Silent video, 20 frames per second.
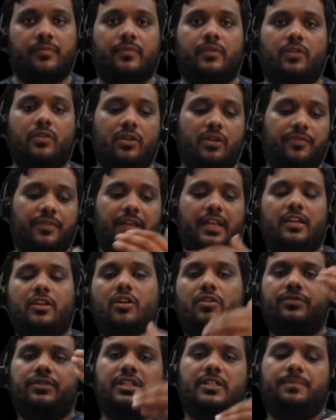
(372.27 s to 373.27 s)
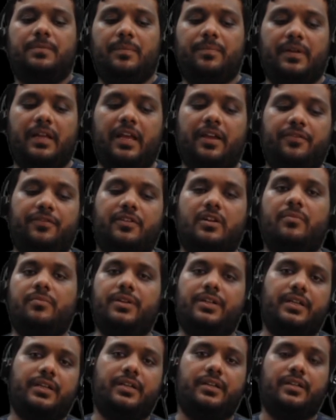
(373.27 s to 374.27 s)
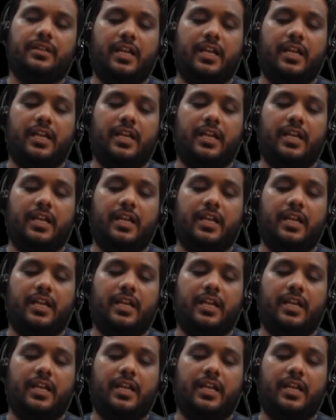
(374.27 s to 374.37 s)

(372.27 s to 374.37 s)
if any of these people have committed it,